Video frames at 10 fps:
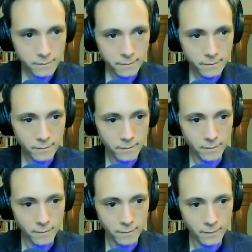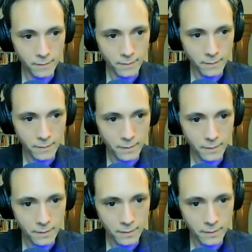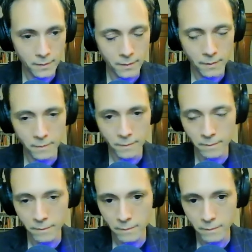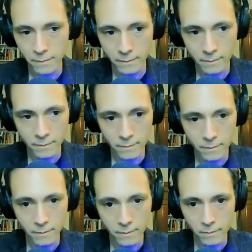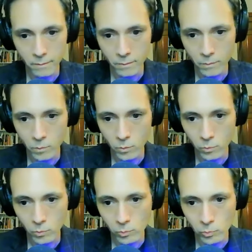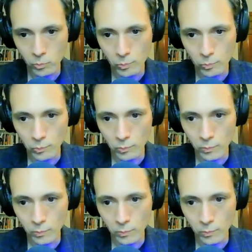This person isn't speaking.